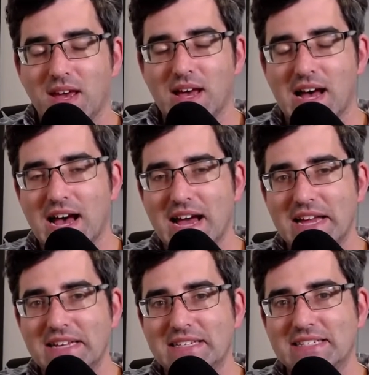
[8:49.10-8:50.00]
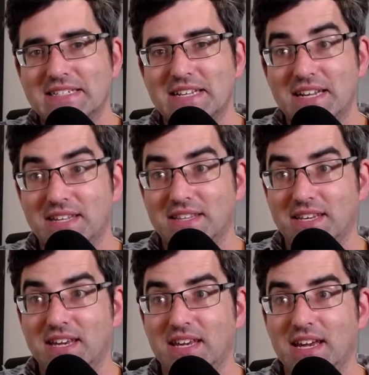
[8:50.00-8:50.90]
And
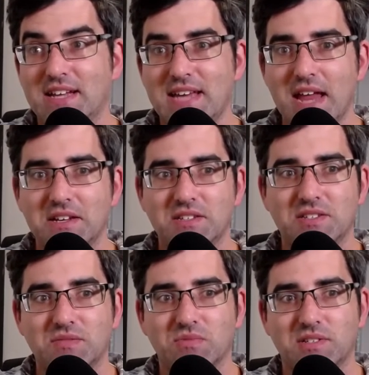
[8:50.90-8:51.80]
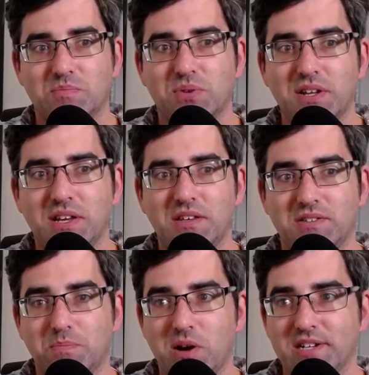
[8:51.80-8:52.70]
the attendance was pretty
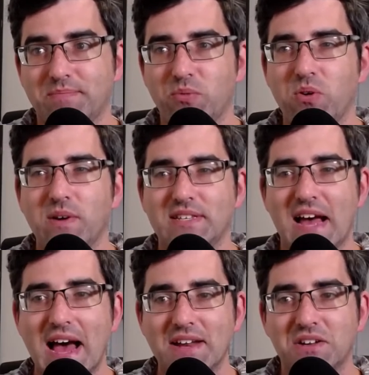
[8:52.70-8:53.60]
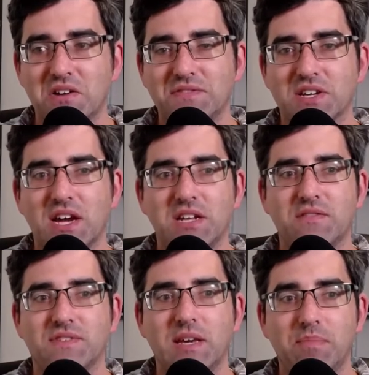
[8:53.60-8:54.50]
sparse, but we always had enough to kind
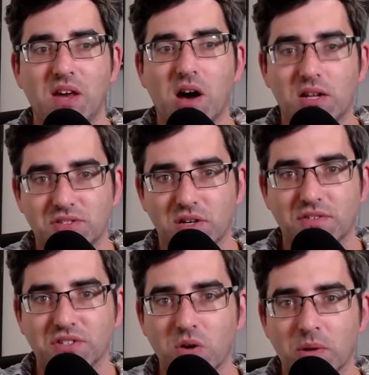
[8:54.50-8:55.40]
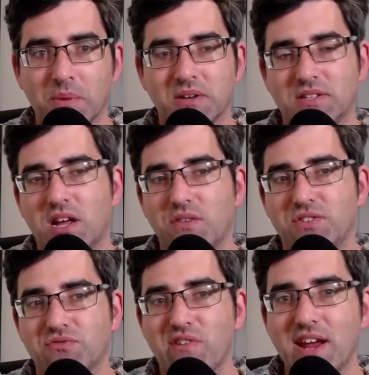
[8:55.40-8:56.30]
of keep the odd service going because a lot of
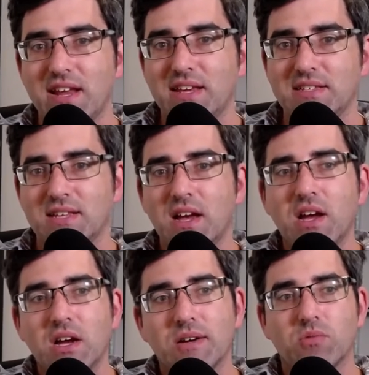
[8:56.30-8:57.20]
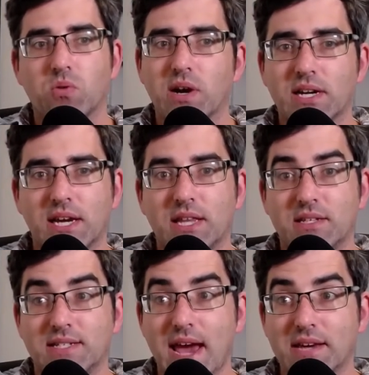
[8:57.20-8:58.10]
Israelis were working in the
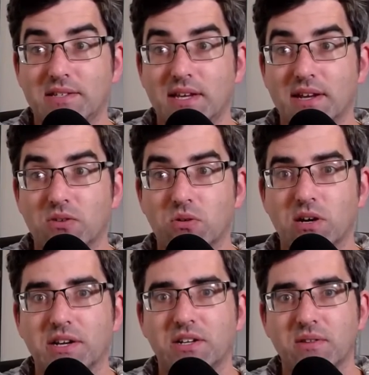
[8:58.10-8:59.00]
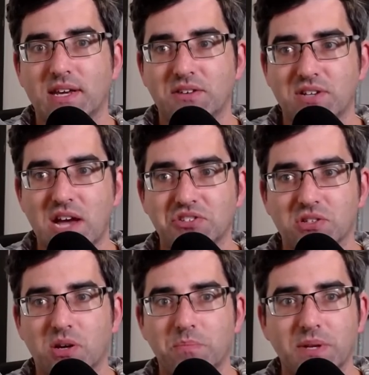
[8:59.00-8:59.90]
tech scene in Cork, you know, the
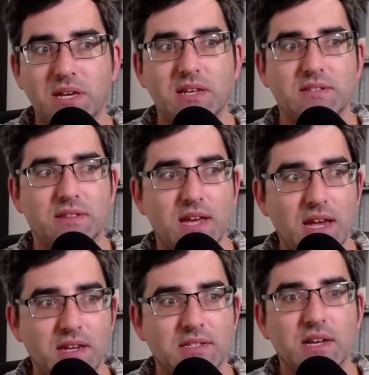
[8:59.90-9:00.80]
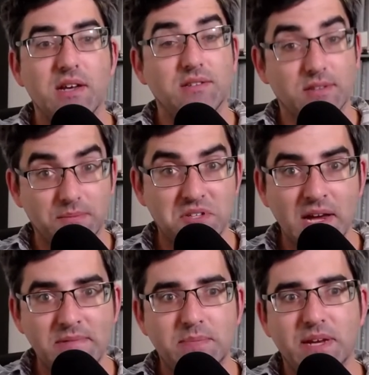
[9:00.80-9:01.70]
international companies, and they'd
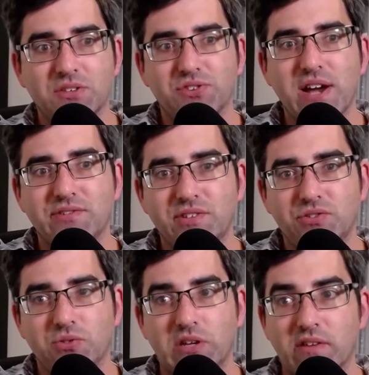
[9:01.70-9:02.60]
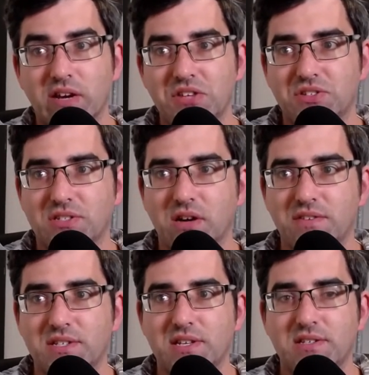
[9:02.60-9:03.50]
sometimes be interested in joining religious
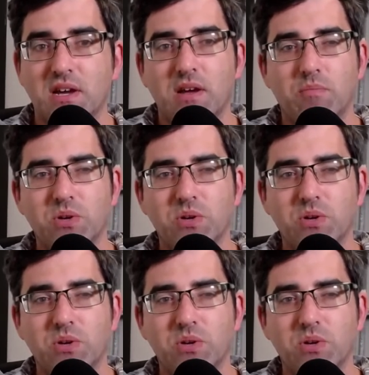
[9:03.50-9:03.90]
services, but it was